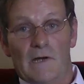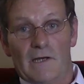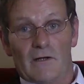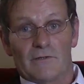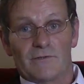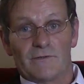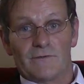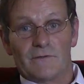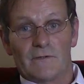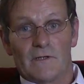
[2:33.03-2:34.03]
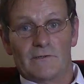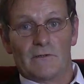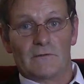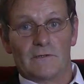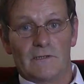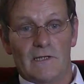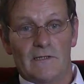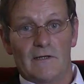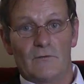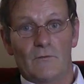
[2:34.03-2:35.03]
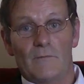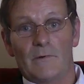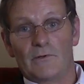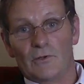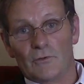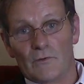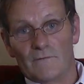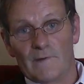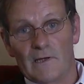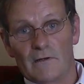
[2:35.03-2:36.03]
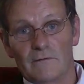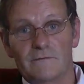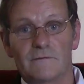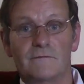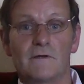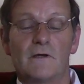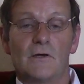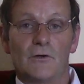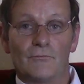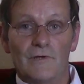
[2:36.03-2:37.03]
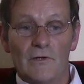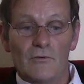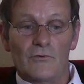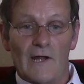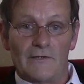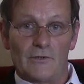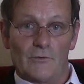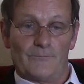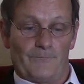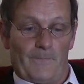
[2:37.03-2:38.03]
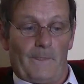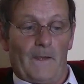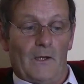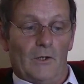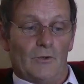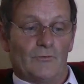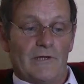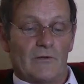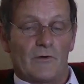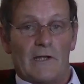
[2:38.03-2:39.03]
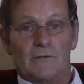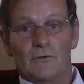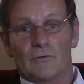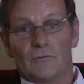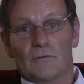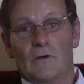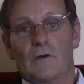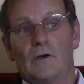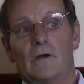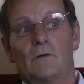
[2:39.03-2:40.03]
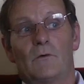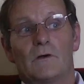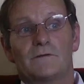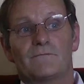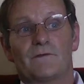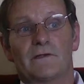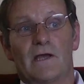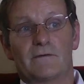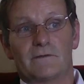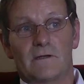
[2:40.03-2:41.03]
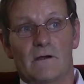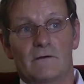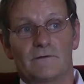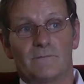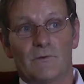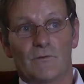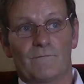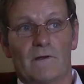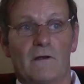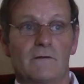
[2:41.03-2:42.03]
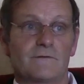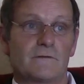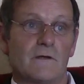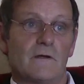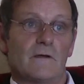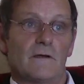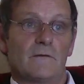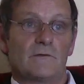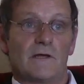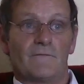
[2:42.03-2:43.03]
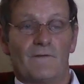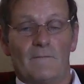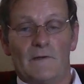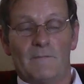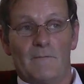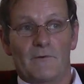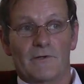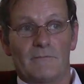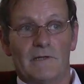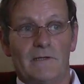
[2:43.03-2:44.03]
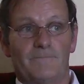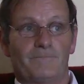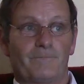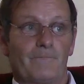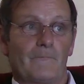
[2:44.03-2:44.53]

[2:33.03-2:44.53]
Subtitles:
my horses. I talk today now about another one of my horses, Rio Grande. Rio Grande was a fantastic horse, beautiful horse. He was like a family member to me.